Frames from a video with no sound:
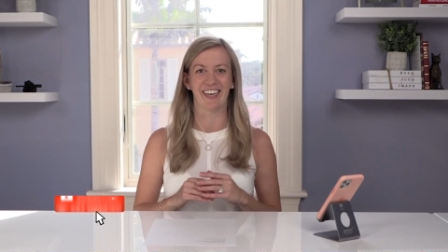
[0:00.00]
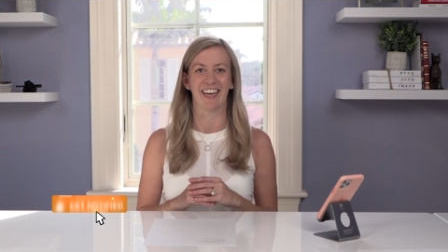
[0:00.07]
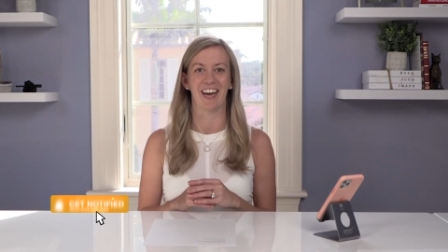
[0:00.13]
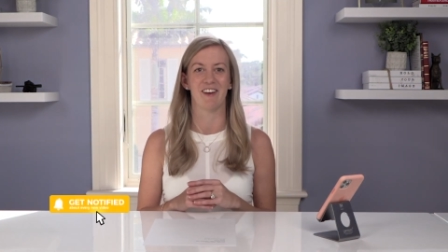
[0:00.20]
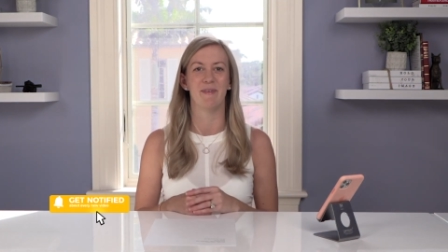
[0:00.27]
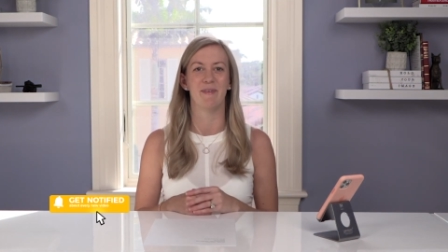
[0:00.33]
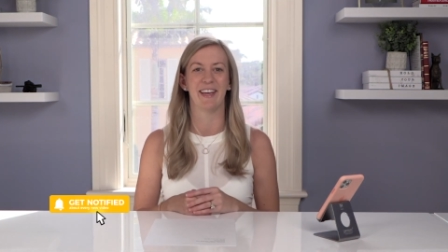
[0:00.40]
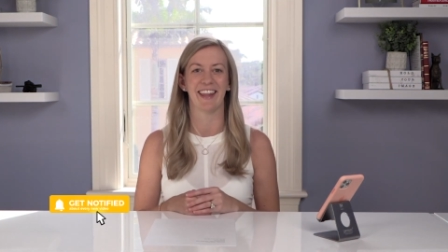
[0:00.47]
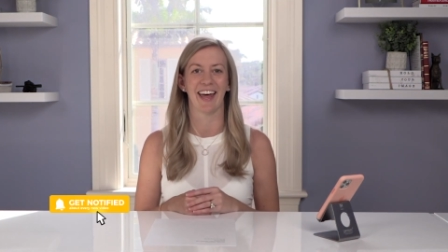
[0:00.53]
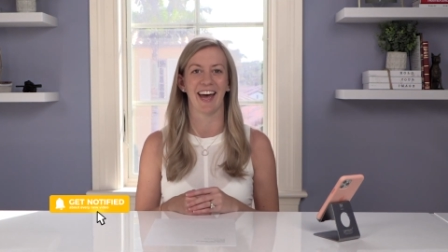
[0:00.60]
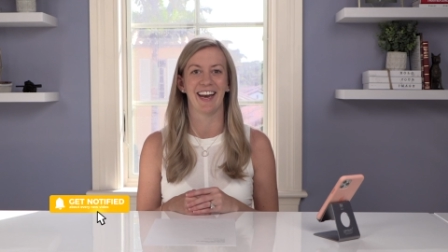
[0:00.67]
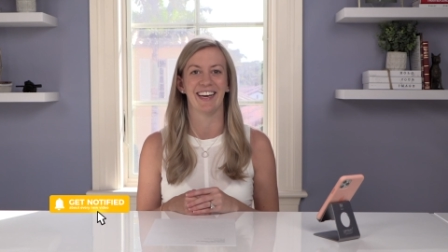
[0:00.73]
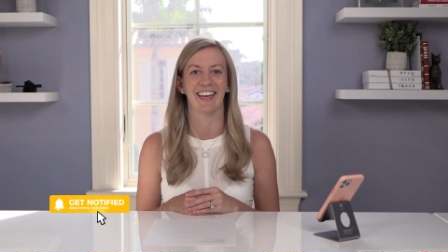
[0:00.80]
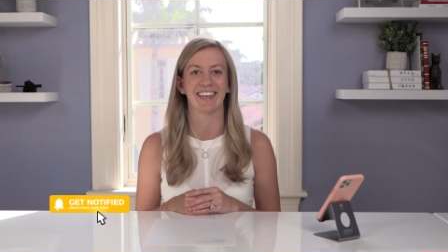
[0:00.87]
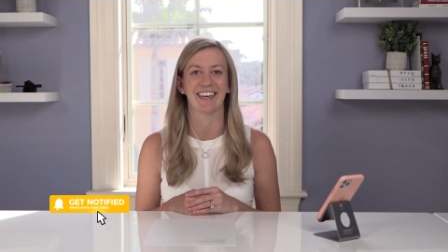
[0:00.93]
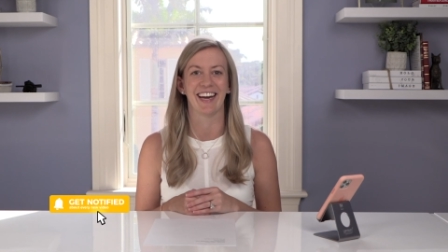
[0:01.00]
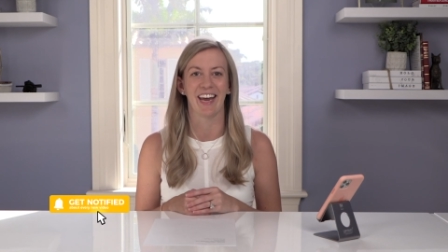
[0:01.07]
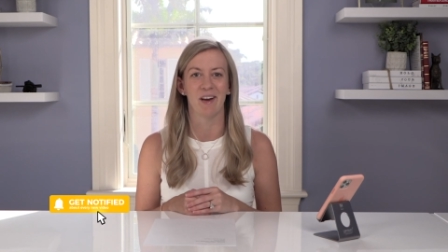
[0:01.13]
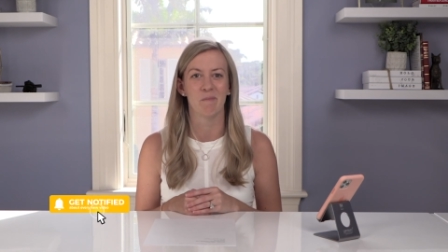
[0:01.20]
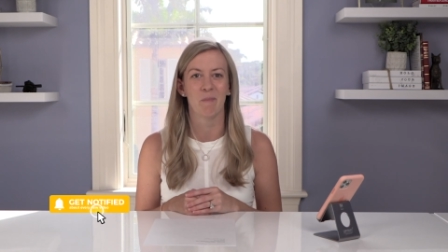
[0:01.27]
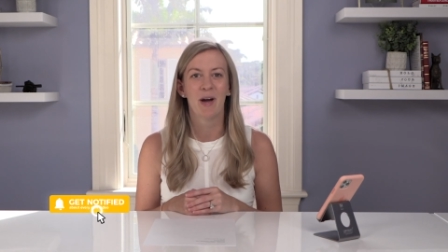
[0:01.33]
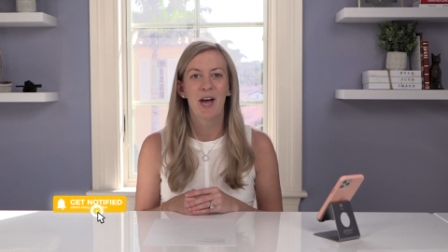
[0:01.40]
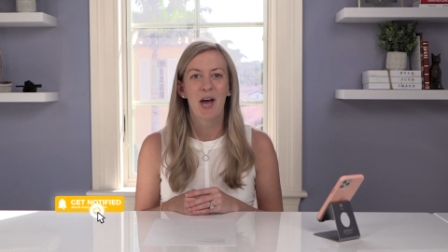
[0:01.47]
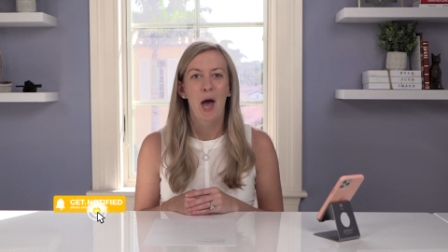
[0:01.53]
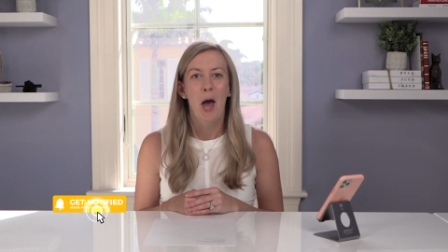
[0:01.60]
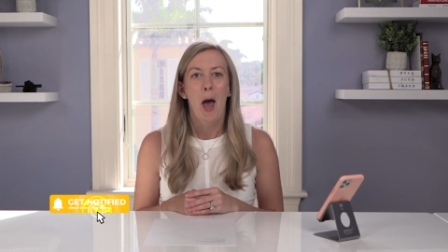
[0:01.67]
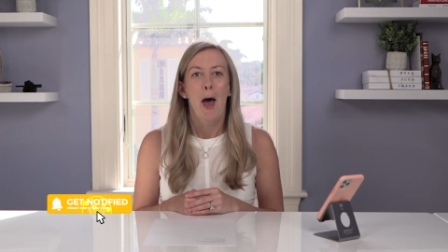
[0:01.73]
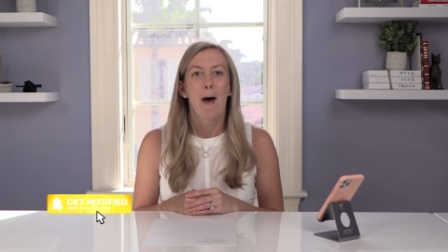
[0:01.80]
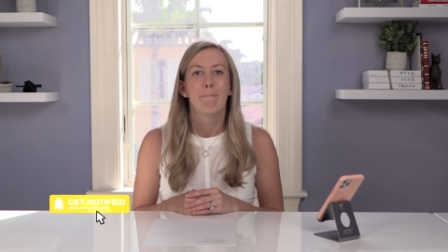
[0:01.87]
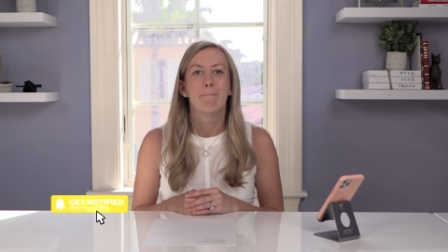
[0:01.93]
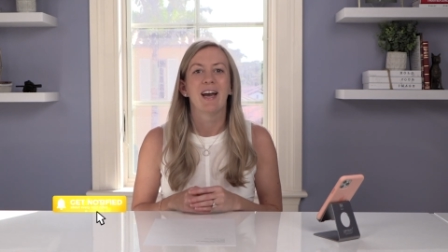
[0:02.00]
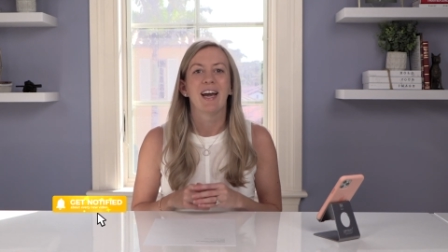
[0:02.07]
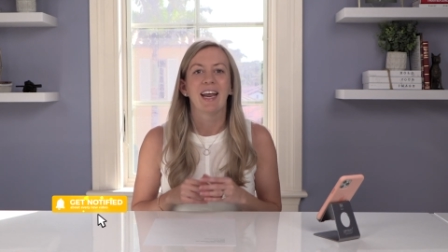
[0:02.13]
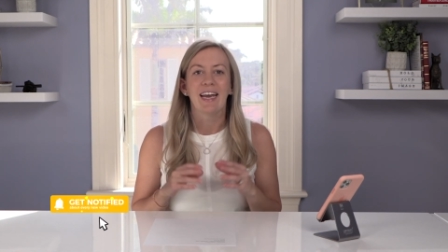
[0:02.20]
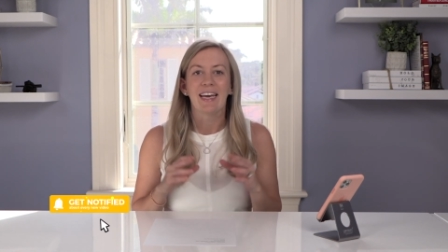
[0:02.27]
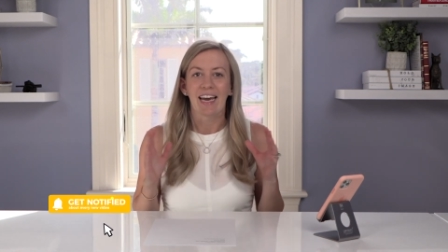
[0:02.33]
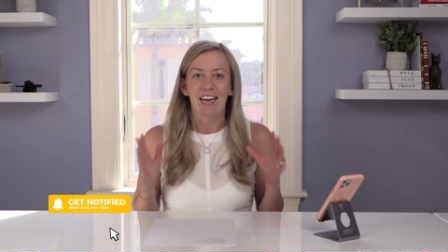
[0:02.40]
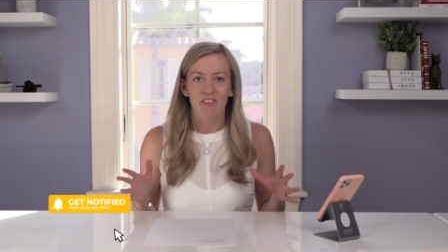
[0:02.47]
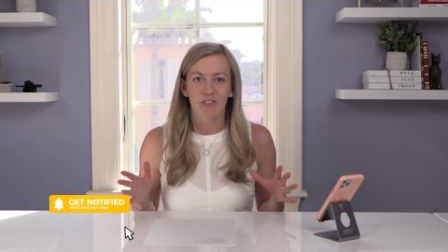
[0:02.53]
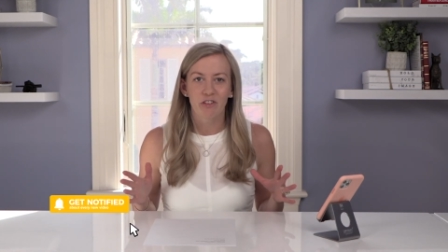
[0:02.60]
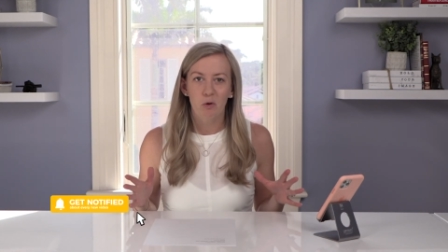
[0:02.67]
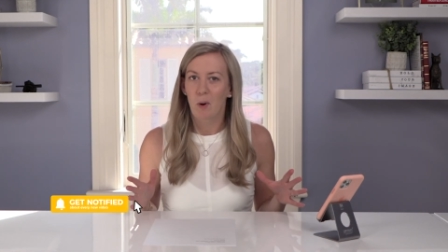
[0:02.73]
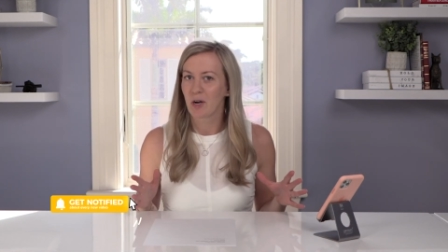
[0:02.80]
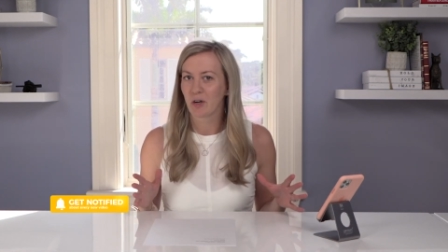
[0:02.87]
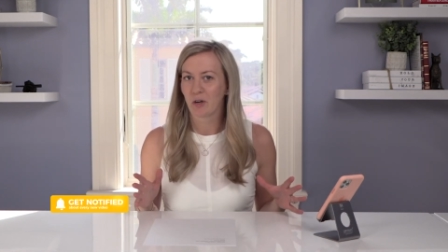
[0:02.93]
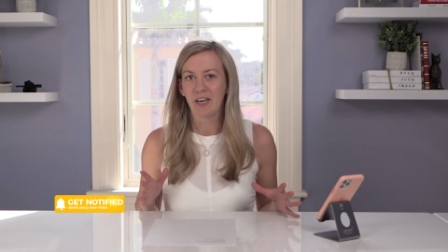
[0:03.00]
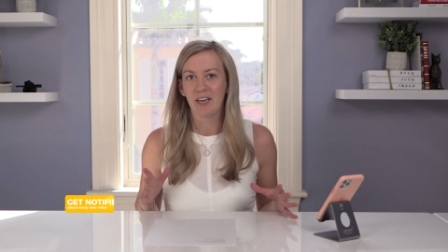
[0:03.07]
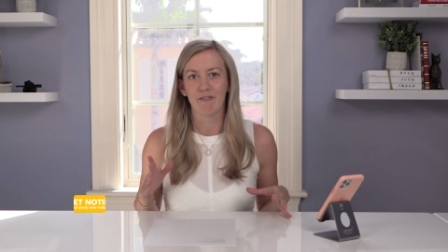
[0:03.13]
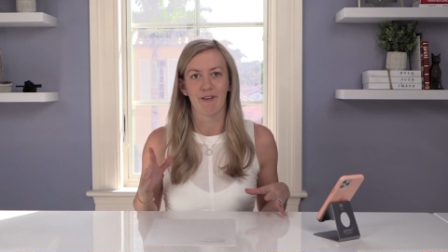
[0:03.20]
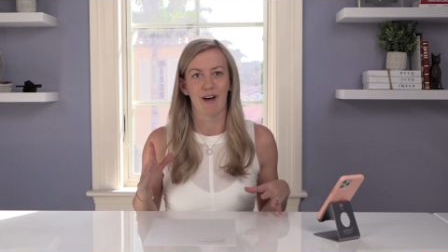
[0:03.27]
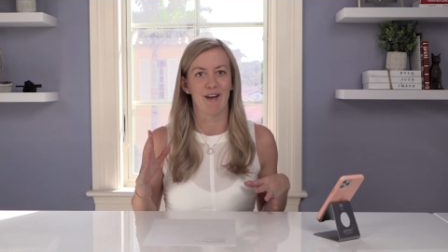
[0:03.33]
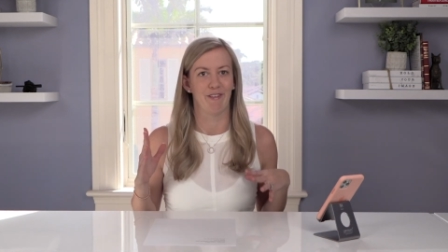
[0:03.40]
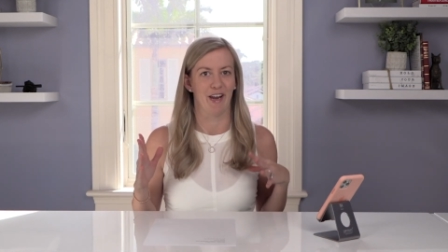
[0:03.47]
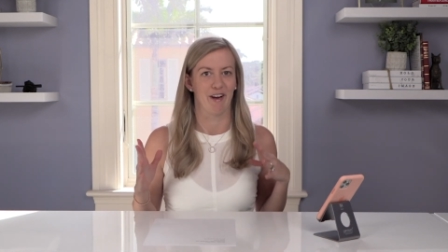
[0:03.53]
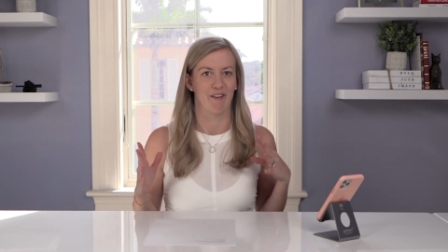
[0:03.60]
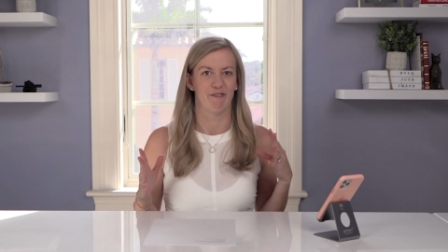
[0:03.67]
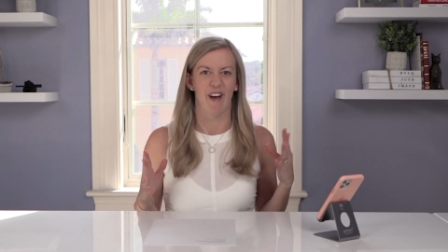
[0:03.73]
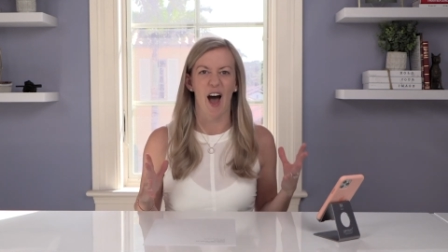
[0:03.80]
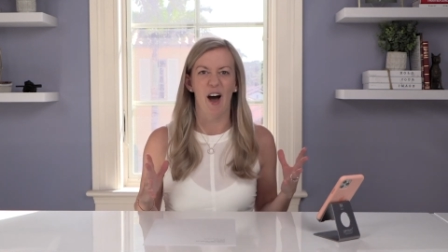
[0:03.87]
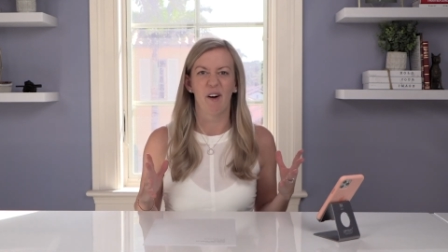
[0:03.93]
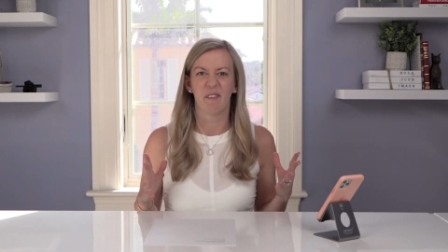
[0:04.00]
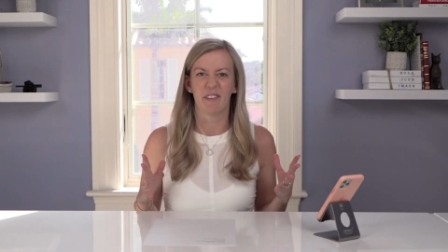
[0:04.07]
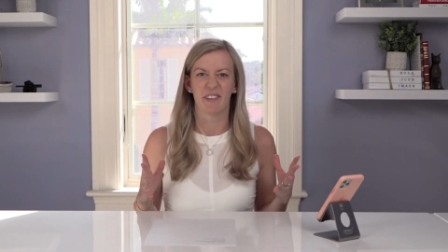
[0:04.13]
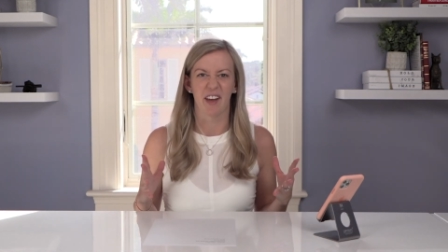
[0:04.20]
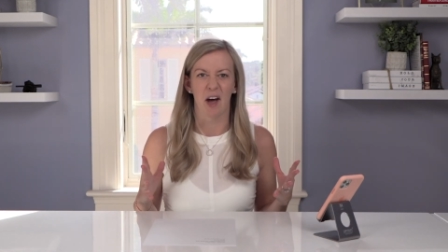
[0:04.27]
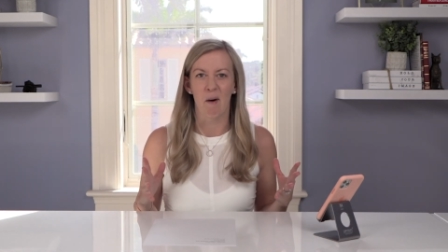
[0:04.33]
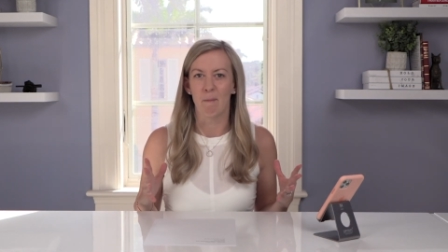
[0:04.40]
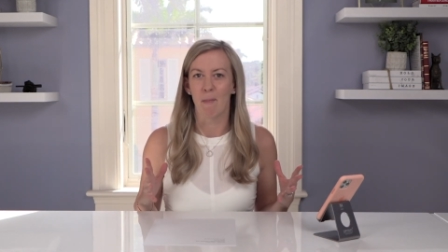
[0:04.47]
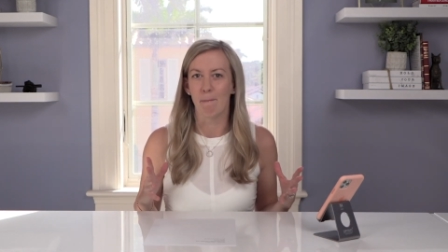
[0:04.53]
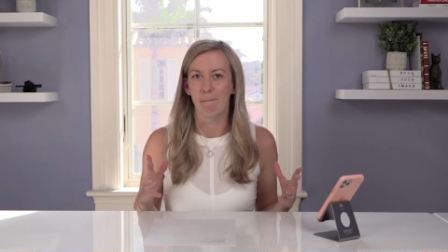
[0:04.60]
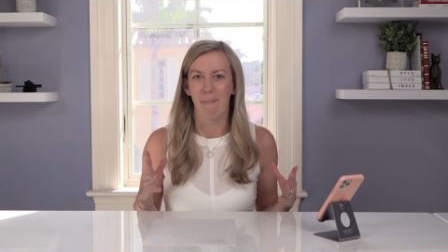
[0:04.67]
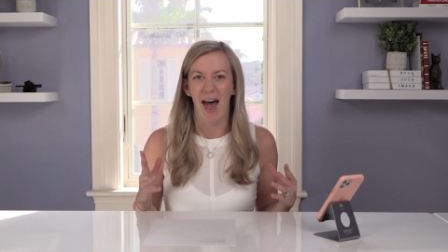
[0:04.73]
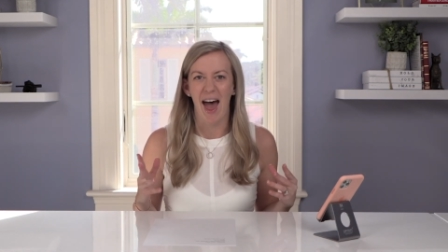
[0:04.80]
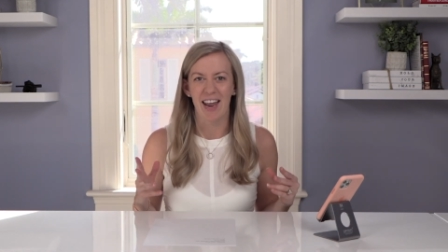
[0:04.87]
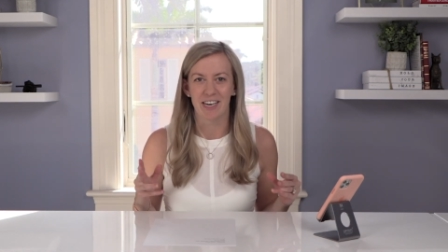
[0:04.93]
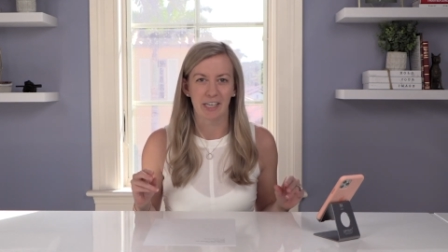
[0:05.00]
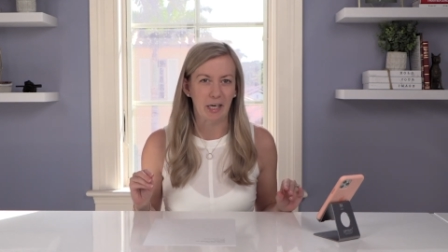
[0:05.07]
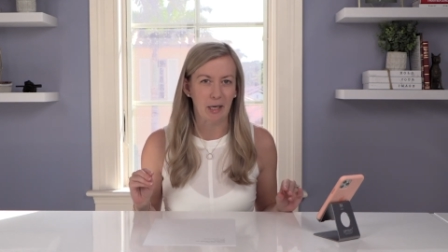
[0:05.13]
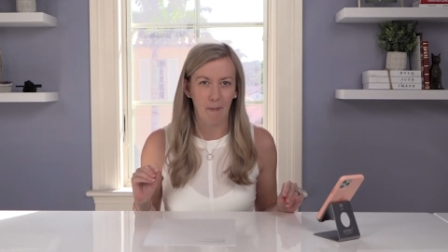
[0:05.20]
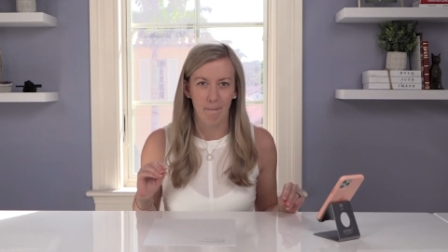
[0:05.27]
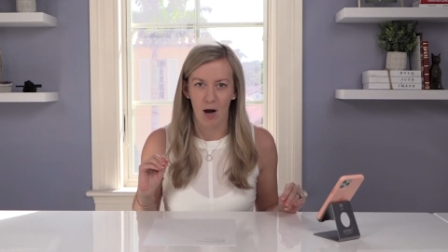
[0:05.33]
gave me that nickname. But in case you're wondering if I've like found some magic